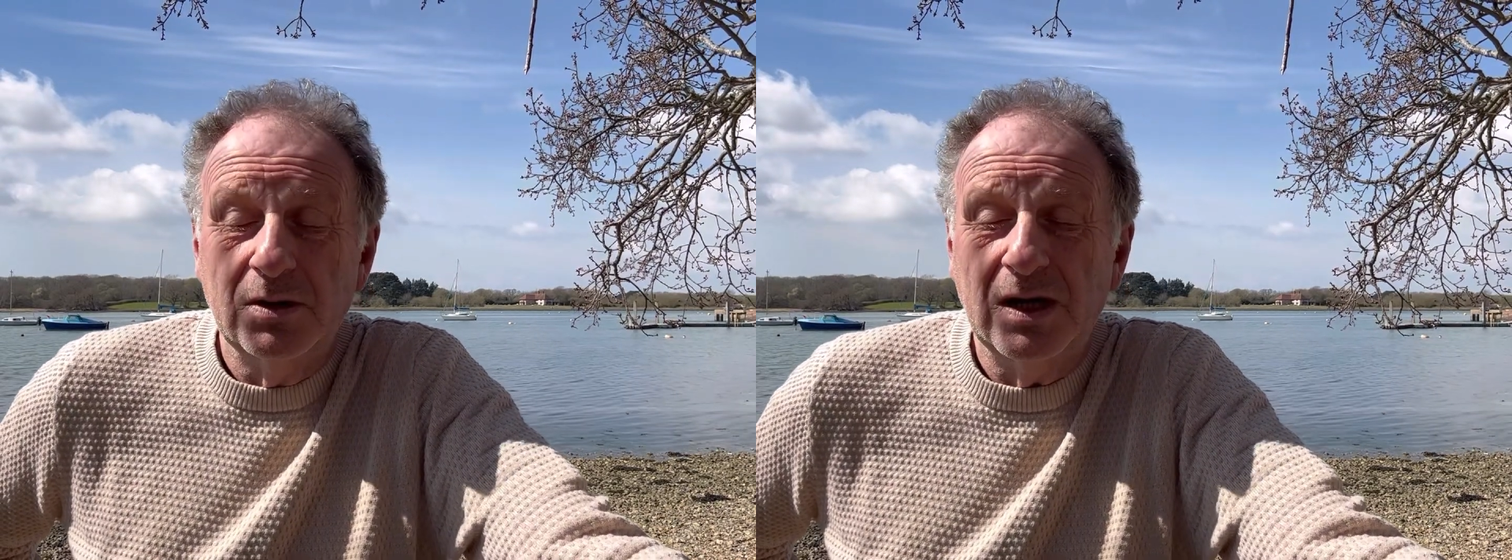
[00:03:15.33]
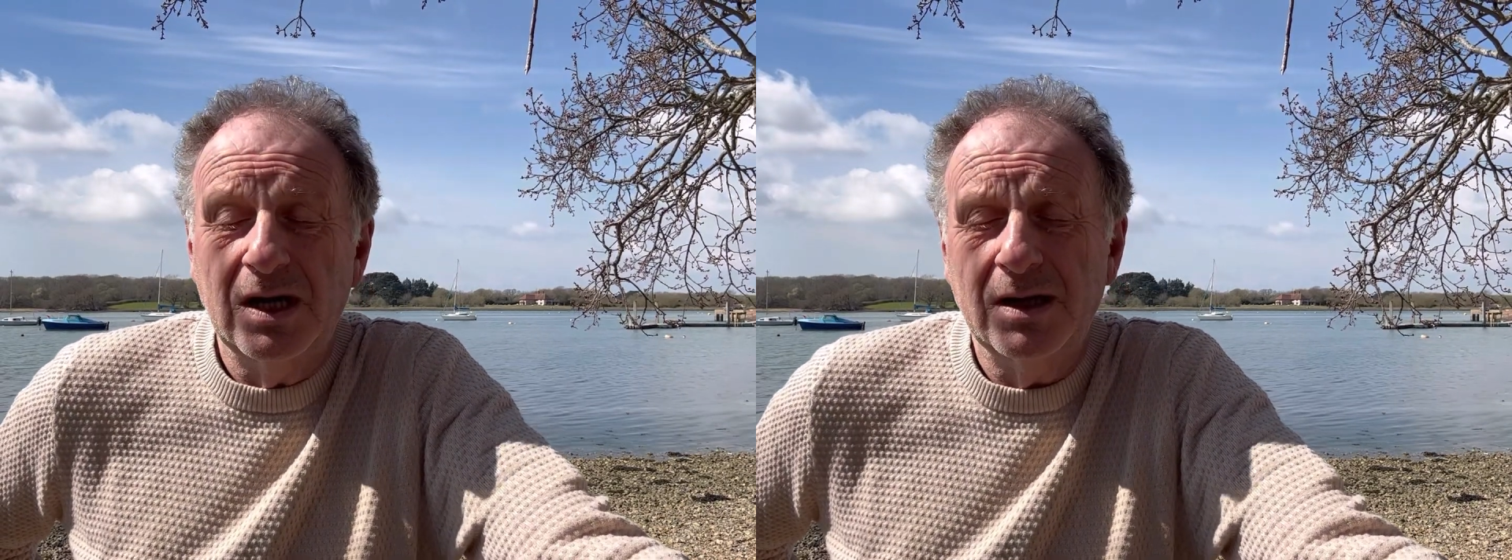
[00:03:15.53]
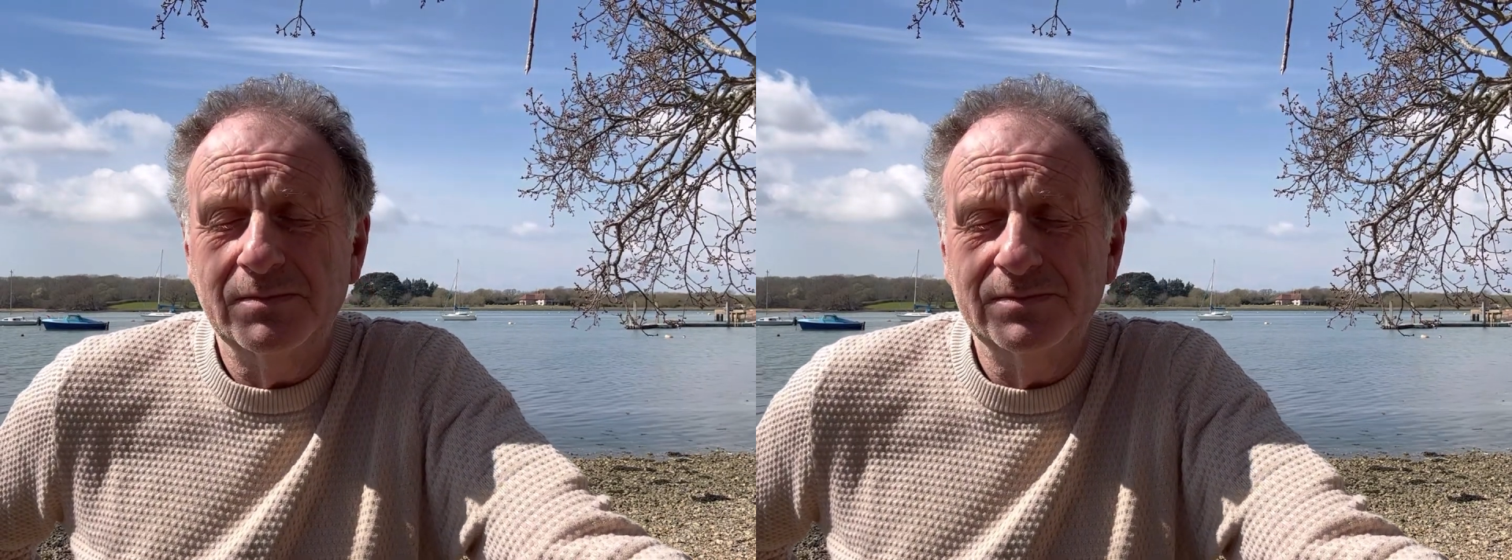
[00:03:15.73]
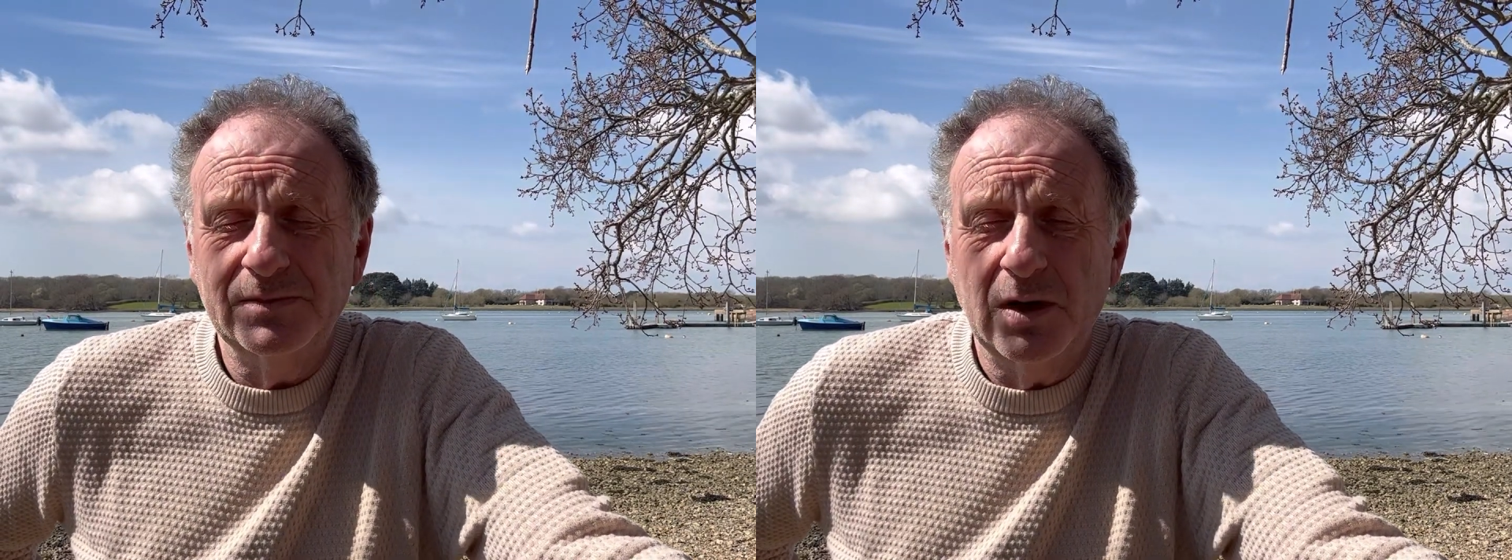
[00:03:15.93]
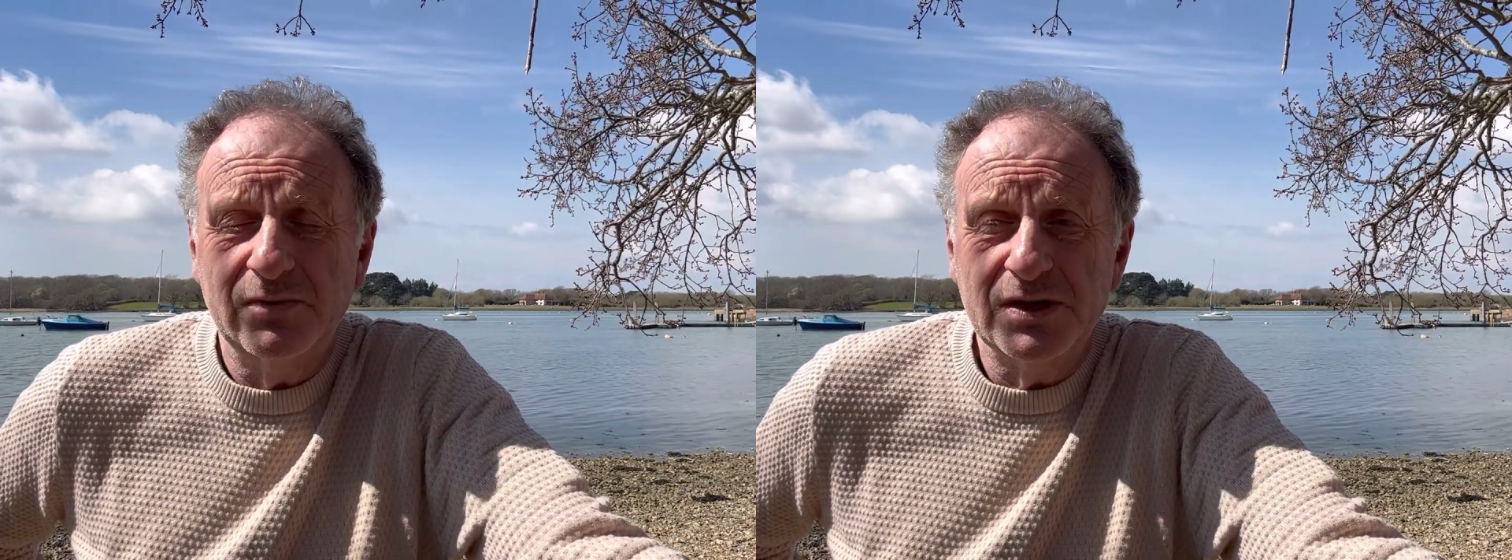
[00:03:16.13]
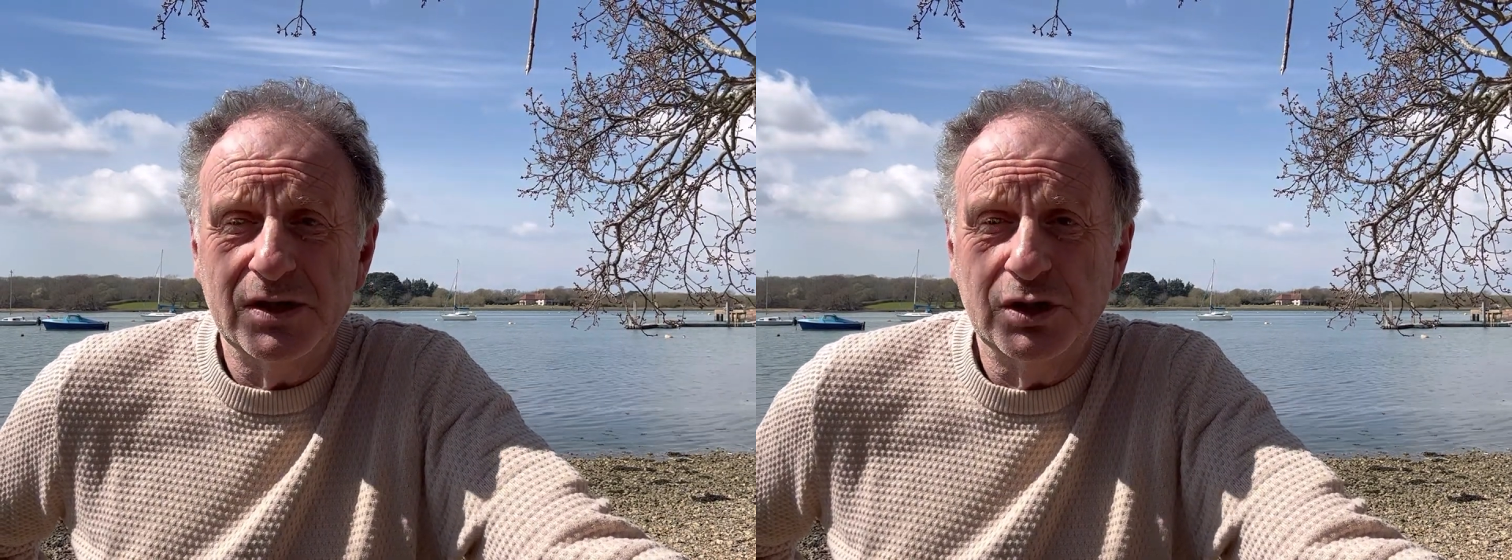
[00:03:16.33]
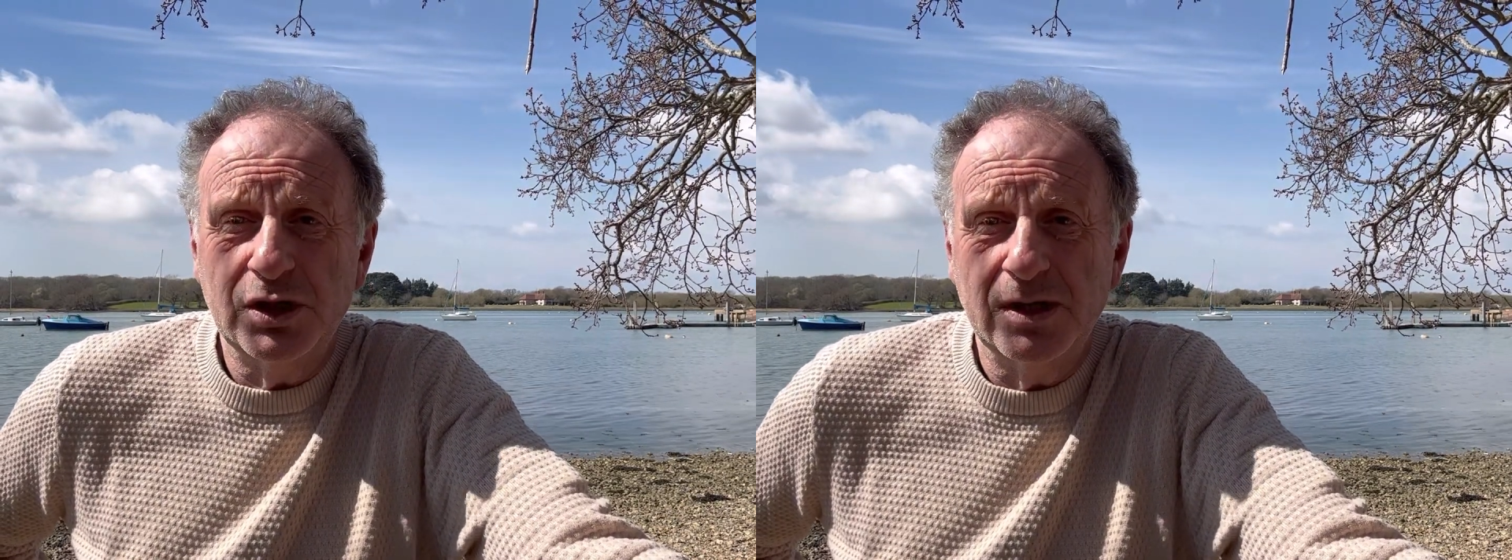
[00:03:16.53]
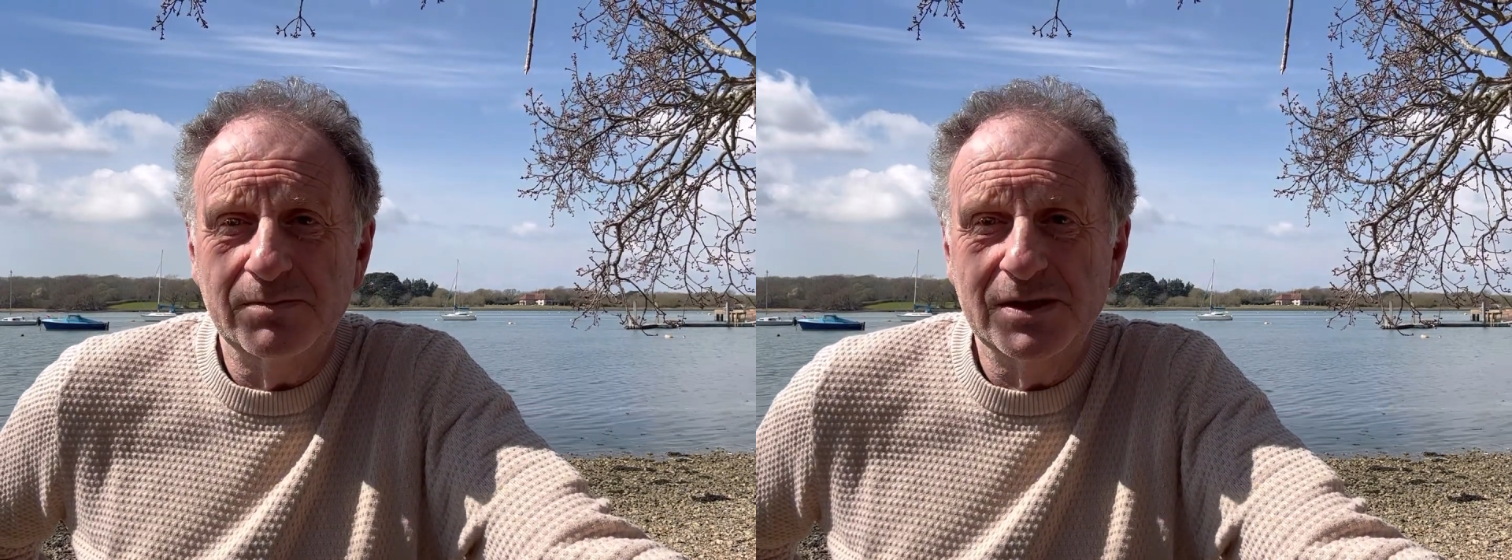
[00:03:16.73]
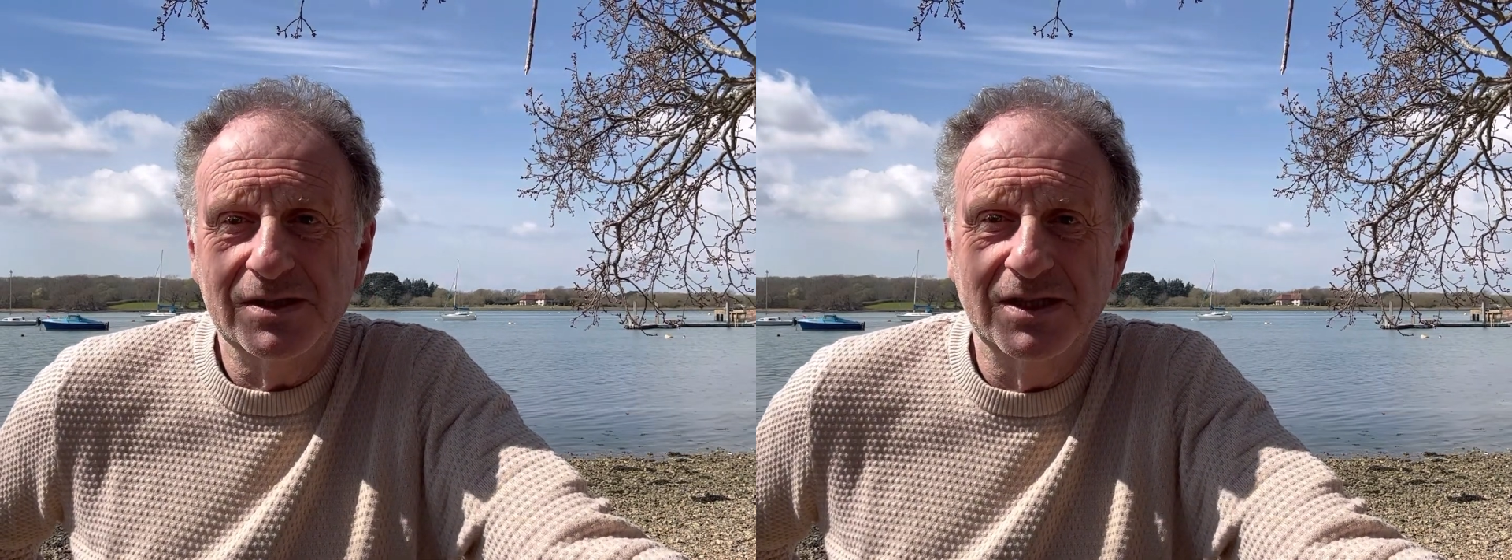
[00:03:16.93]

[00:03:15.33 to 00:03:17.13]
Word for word: um, obviously the chips